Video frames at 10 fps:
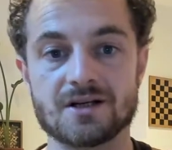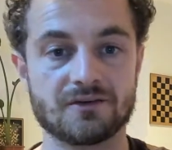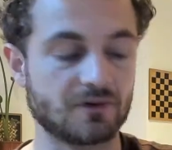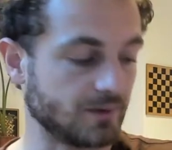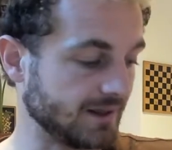
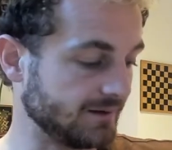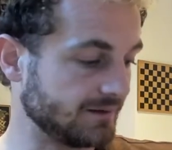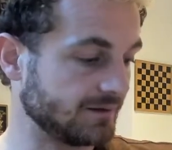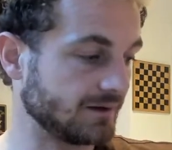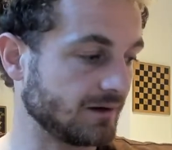is quite
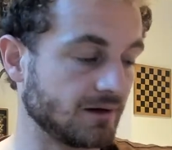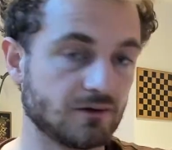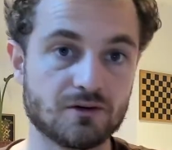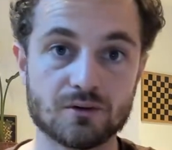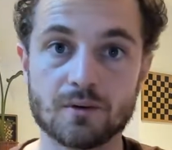
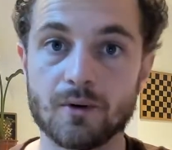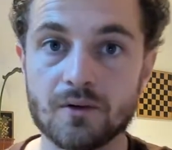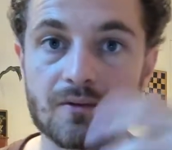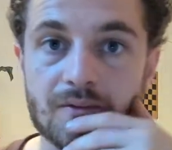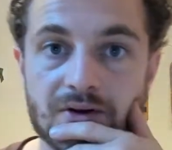
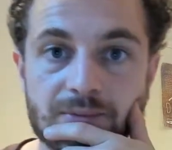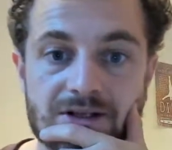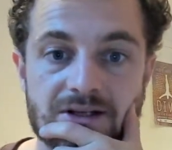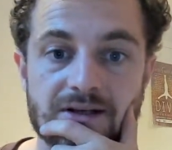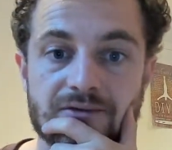doable,
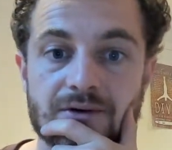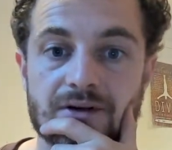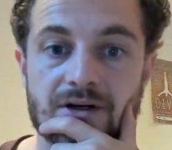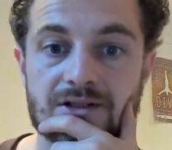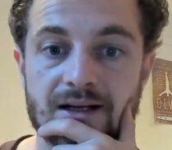especially if you're
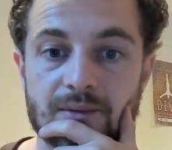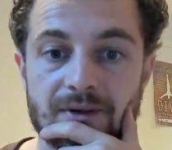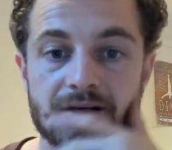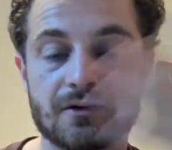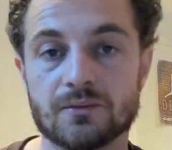Dutch like
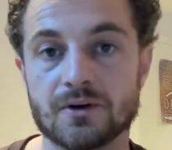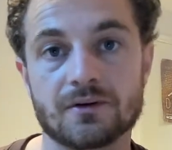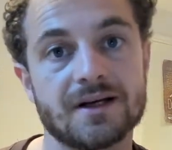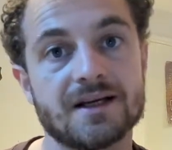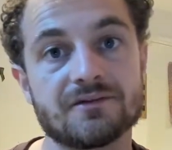me, because we
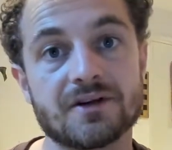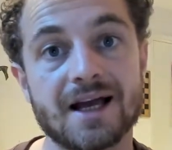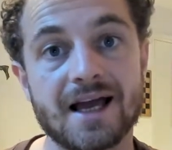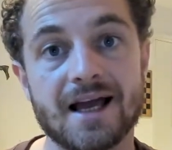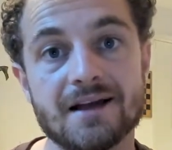already have the
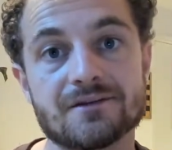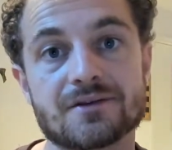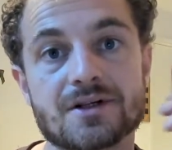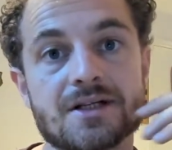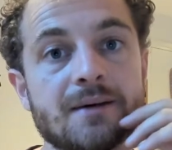ge,
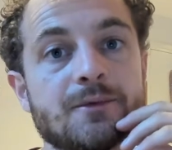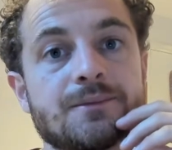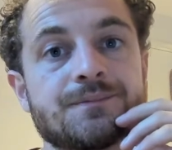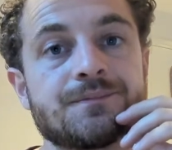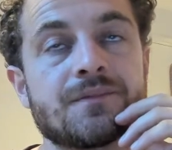for
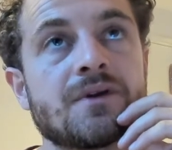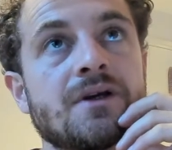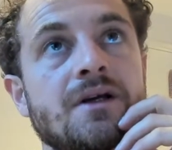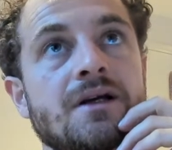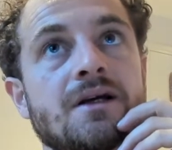example.
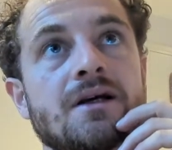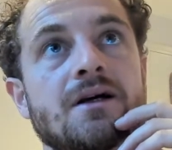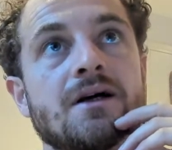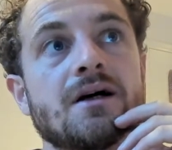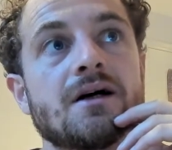
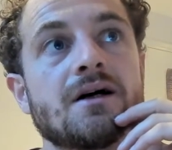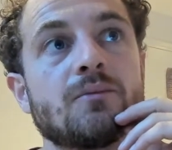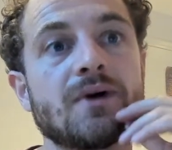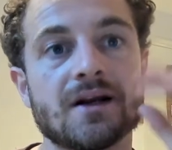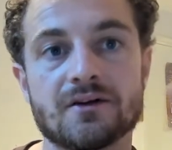
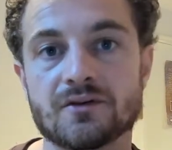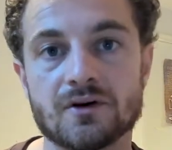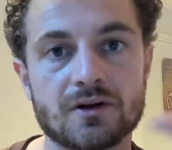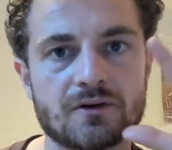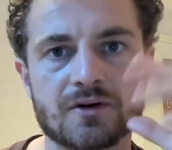And I saw
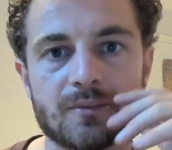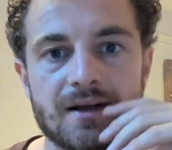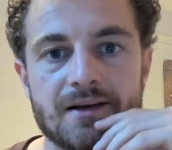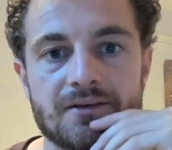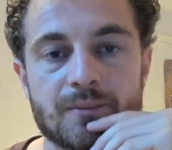all over the
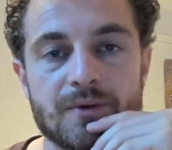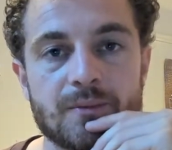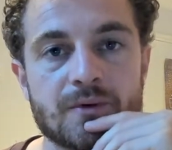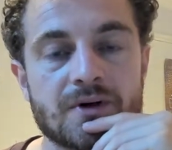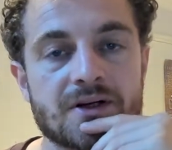place that
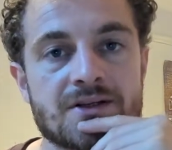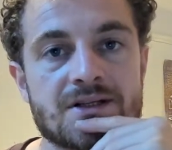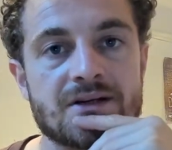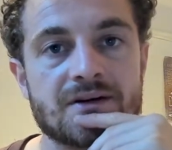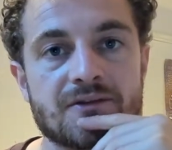people were
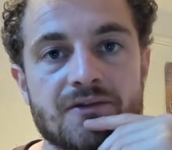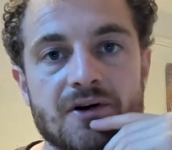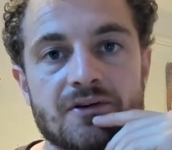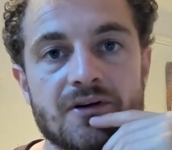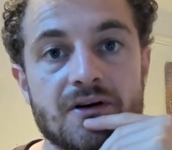considering
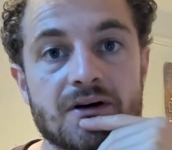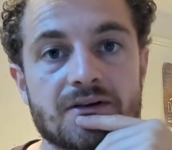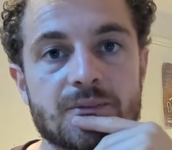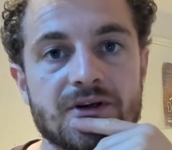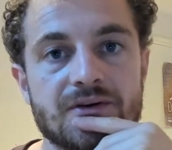Farsi not
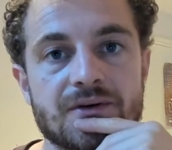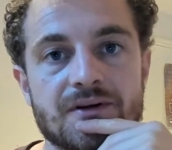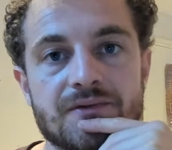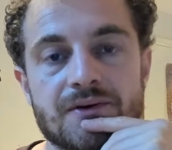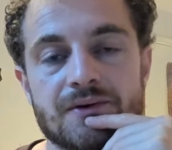to be so
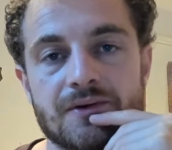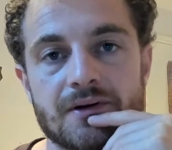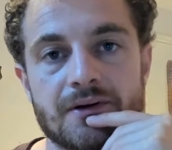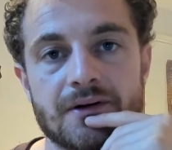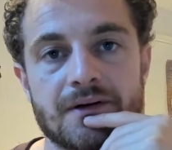difficult to learn.